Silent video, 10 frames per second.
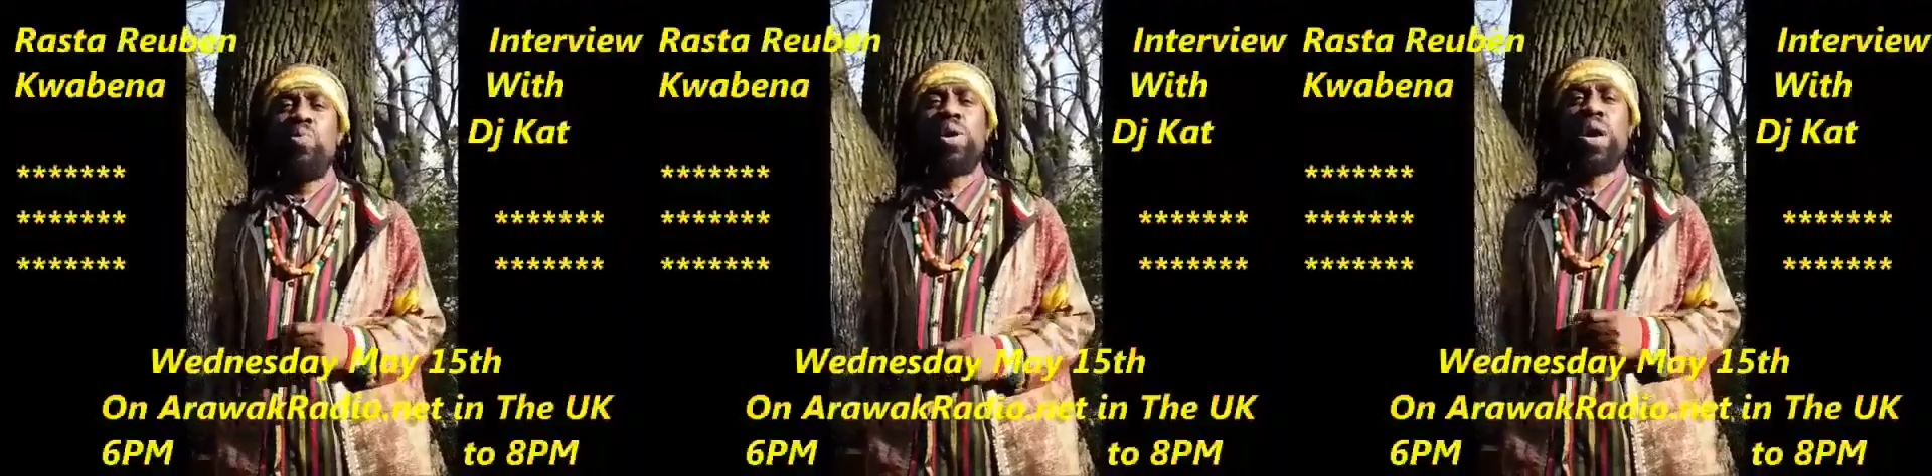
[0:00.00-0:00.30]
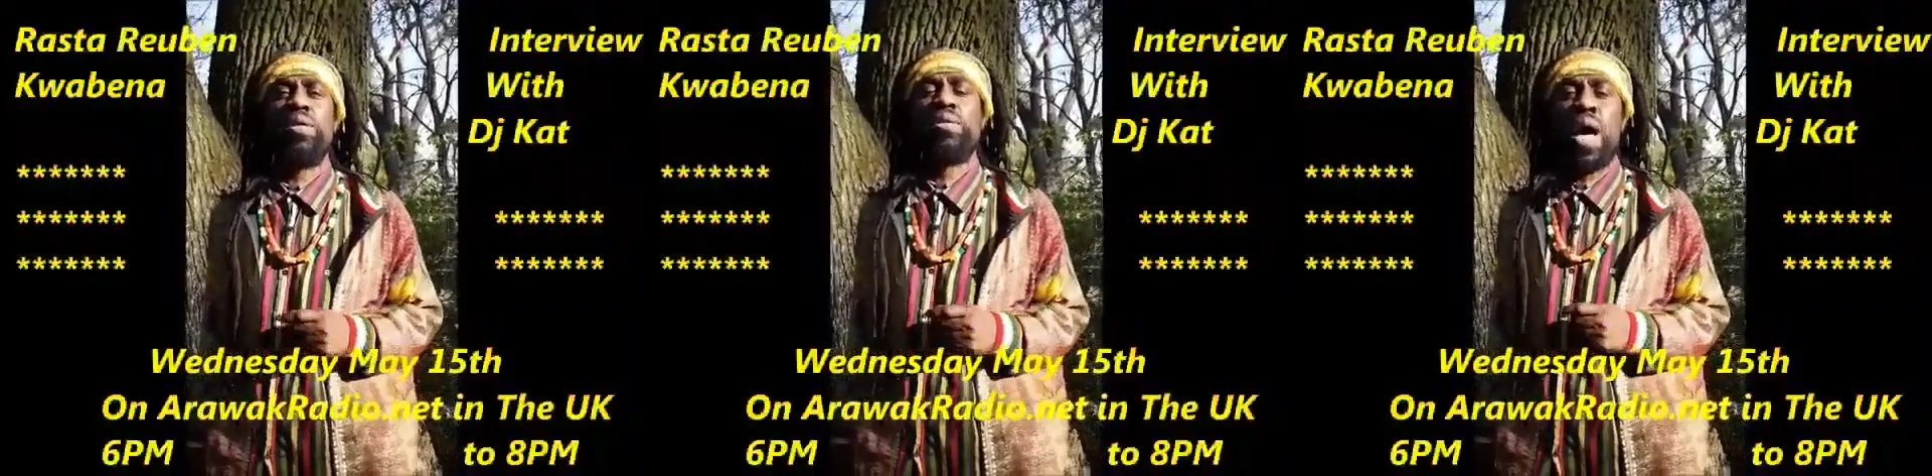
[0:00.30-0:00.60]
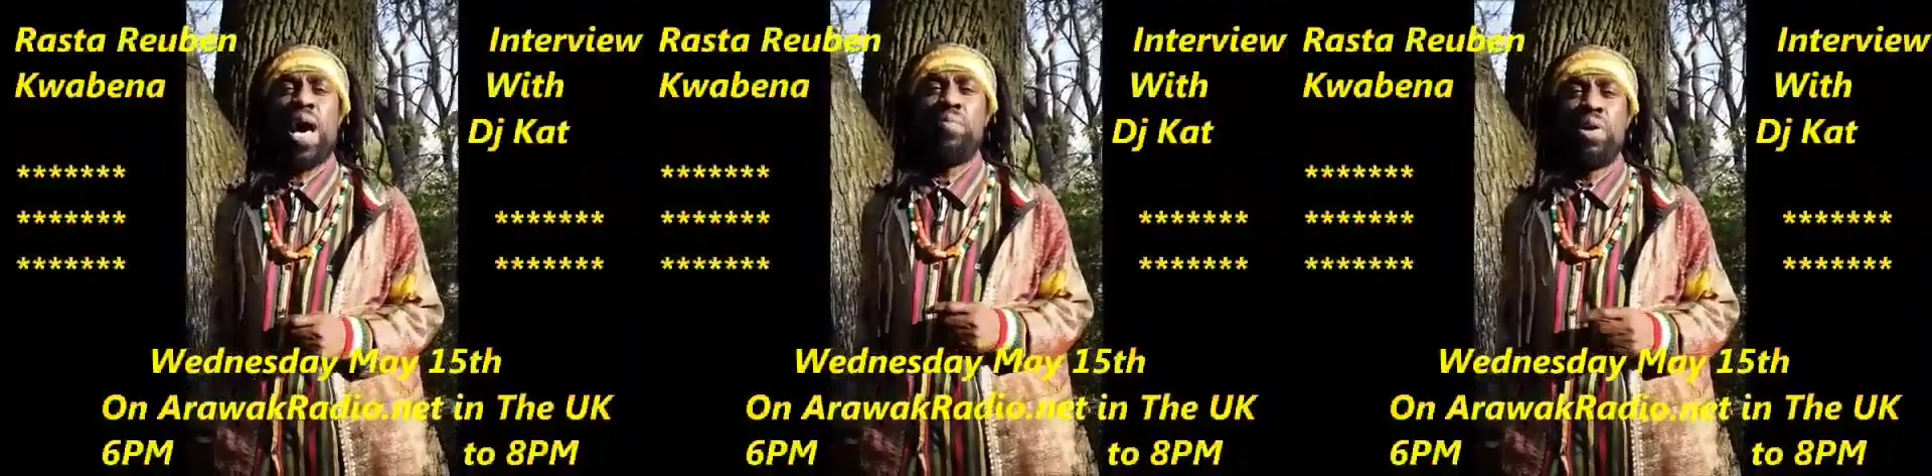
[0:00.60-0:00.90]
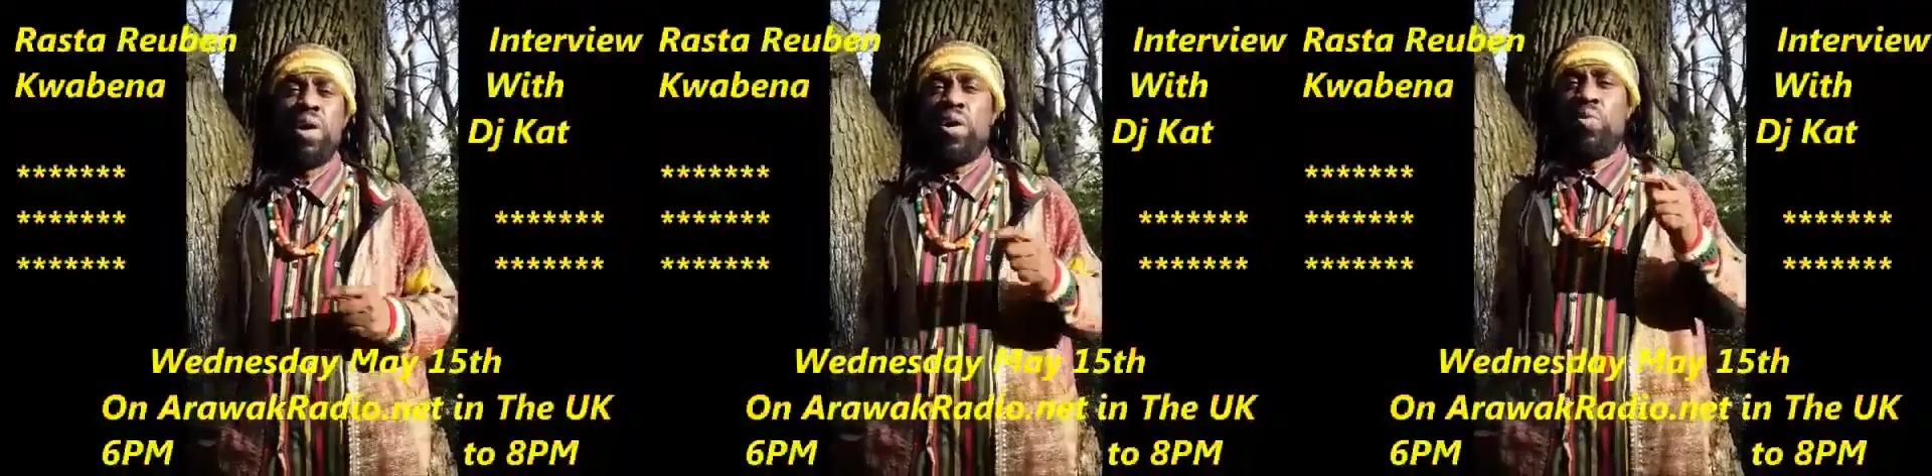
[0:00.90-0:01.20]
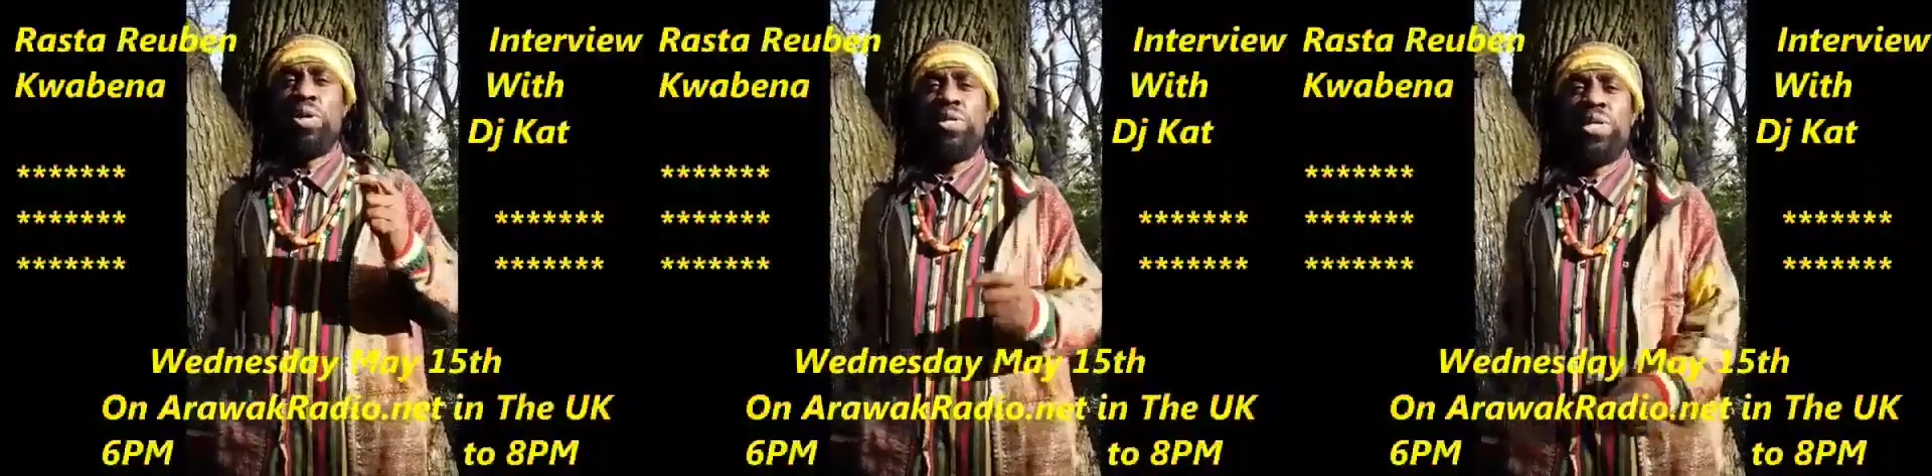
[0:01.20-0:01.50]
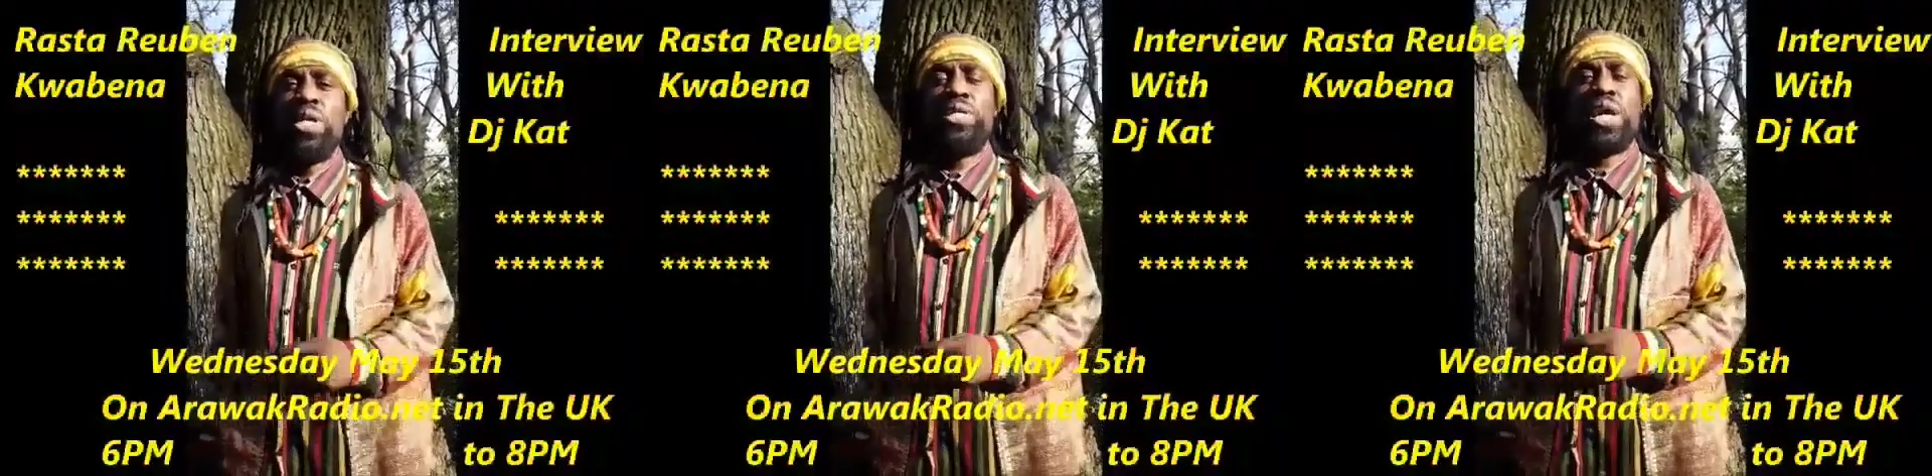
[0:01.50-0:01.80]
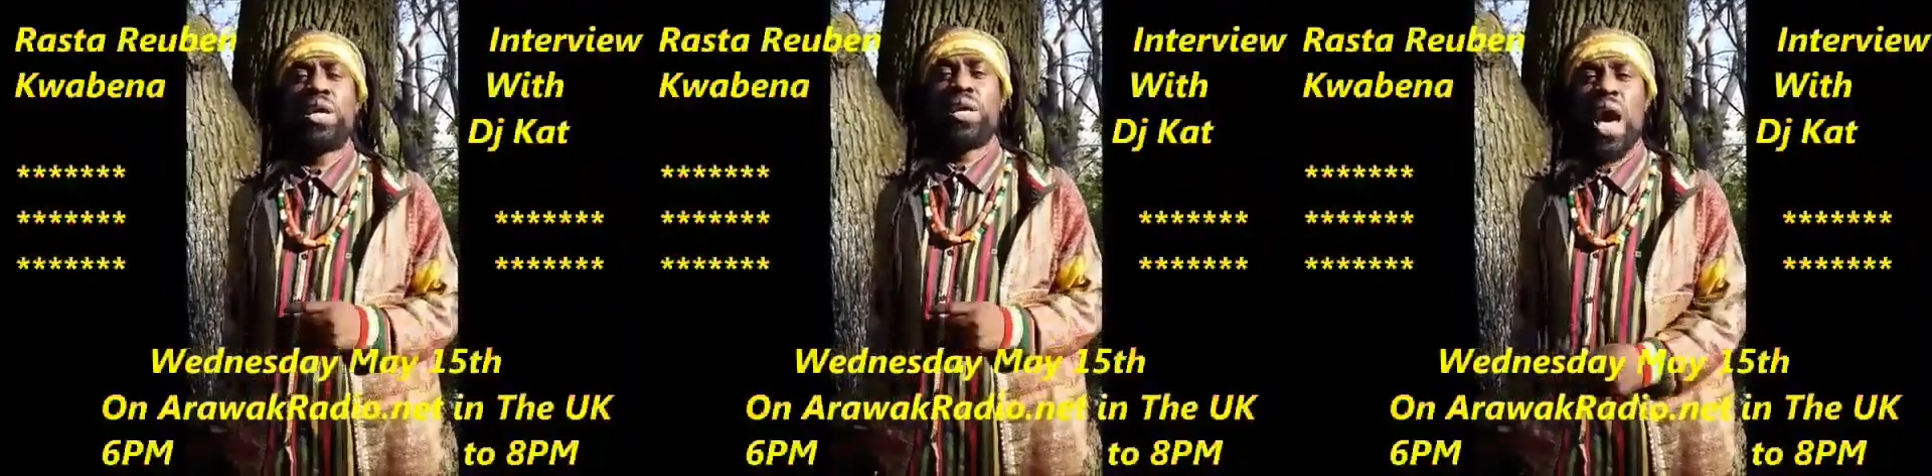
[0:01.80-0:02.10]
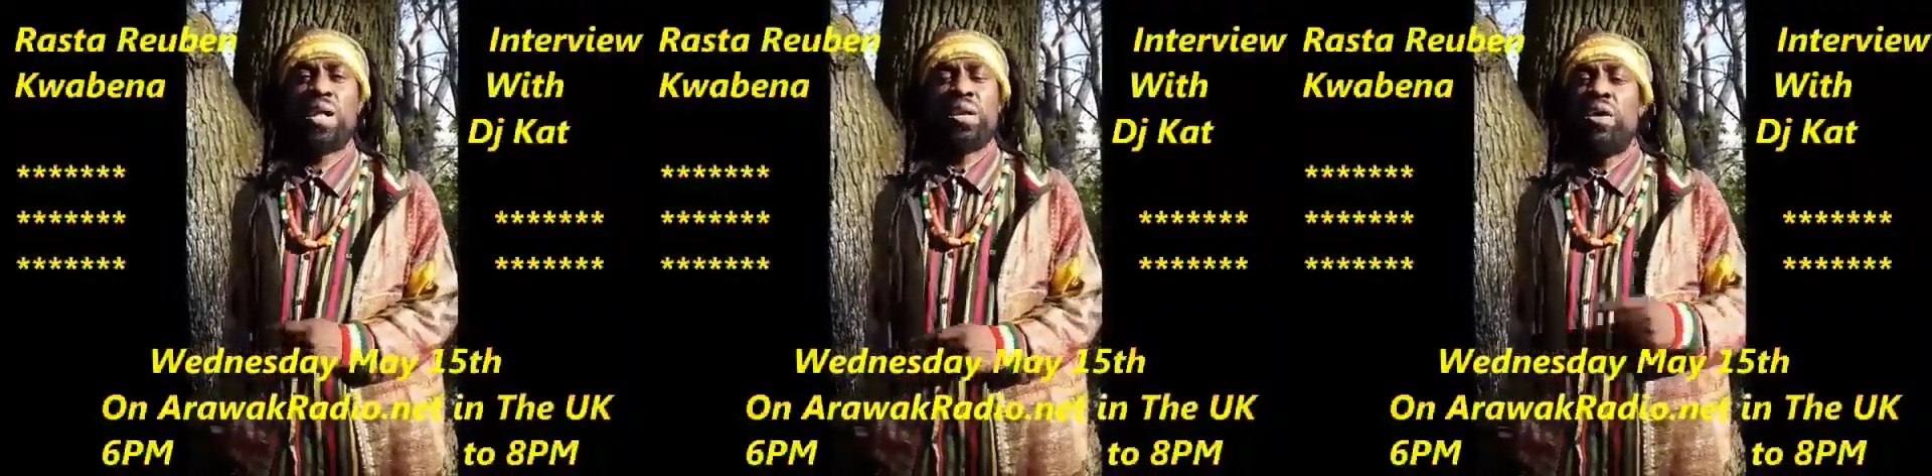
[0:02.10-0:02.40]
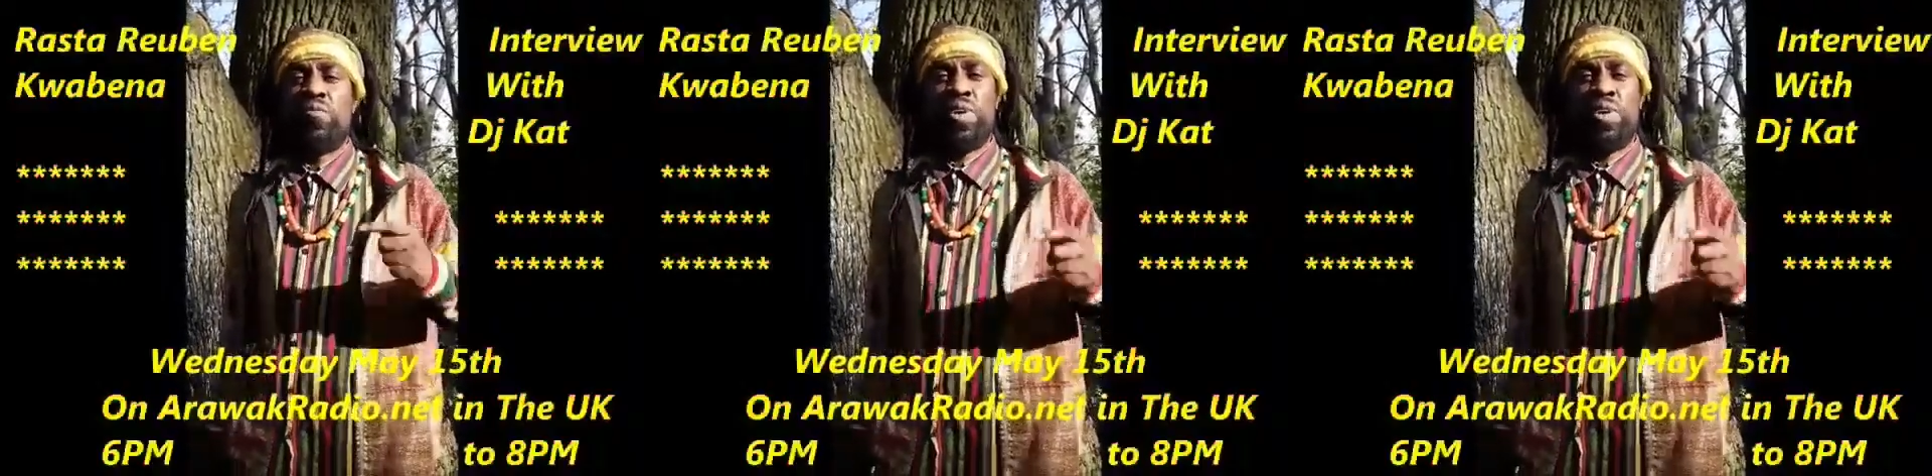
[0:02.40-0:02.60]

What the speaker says: UK time with DJ Kat